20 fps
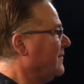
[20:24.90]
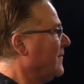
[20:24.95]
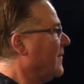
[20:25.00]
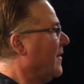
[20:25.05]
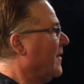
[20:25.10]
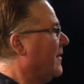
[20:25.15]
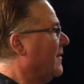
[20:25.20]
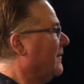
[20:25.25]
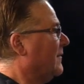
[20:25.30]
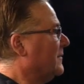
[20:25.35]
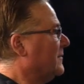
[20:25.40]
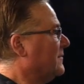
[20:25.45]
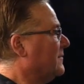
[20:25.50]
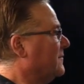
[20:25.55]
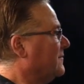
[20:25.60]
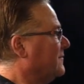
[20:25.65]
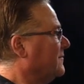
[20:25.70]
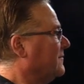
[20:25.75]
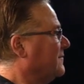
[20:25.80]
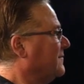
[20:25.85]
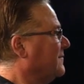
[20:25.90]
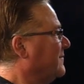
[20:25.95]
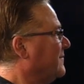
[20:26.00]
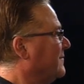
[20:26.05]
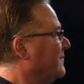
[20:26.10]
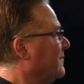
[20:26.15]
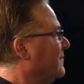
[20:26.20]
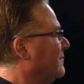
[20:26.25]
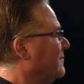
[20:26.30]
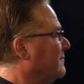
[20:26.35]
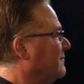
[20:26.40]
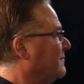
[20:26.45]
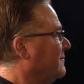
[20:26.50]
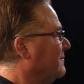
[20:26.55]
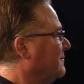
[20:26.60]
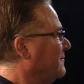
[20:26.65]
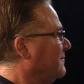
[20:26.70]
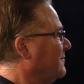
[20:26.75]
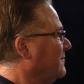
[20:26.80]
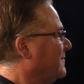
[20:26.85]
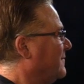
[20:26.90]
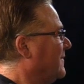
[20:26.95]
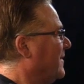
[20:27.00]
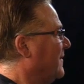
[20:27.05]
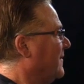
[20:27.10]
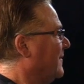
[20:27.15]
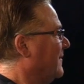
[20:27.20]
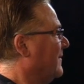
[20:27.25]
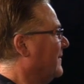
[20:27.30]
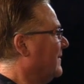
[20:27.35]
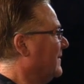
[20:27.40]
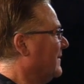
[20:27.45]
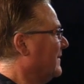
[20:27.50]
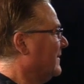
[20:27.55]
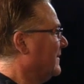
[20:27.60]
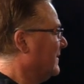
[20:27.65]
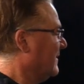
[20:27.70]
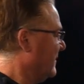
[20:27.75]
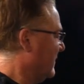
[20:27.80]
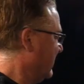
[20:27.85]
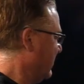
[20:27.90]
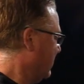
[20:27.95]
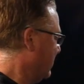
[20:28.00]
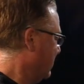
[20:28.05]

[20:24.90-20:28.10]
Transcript: I know you're like me. What's more aesthetically